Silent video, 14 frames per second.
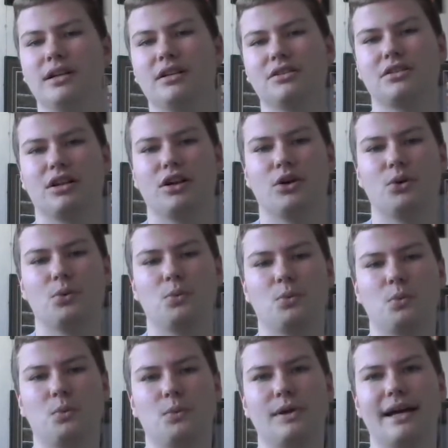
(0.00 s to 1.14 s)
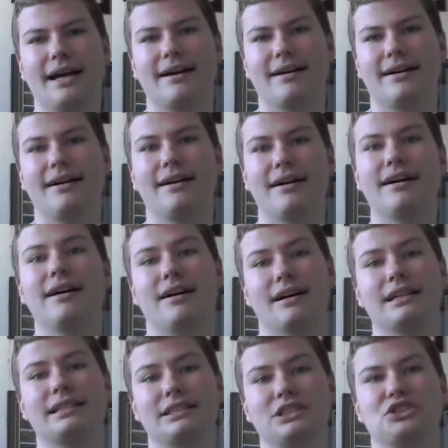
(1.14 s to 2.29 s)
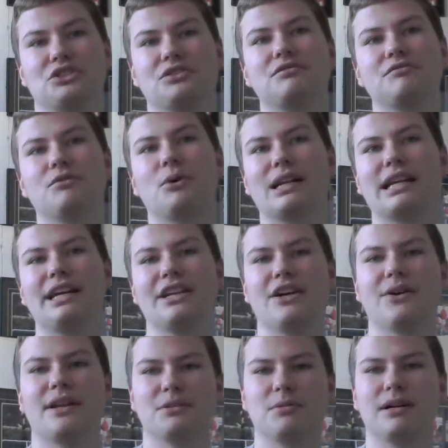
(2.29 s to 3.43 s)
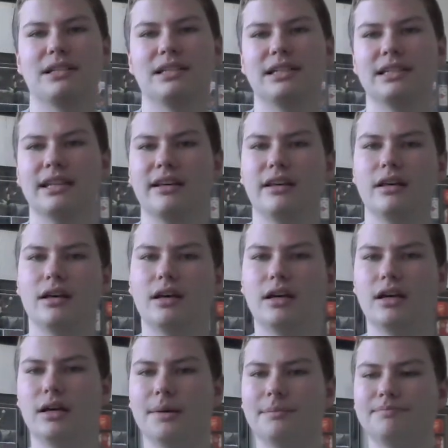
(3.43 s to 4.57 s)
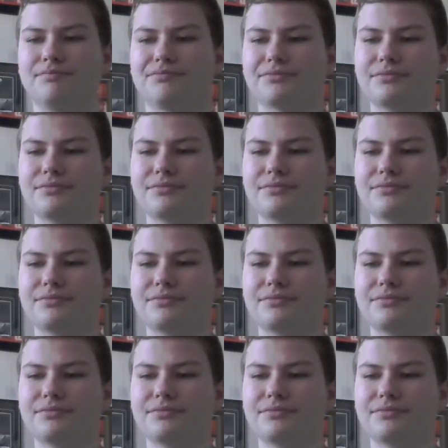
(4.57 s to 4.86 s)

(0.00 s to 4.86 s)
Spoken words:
So yeah, I just thought I'd let you know that's what I've done.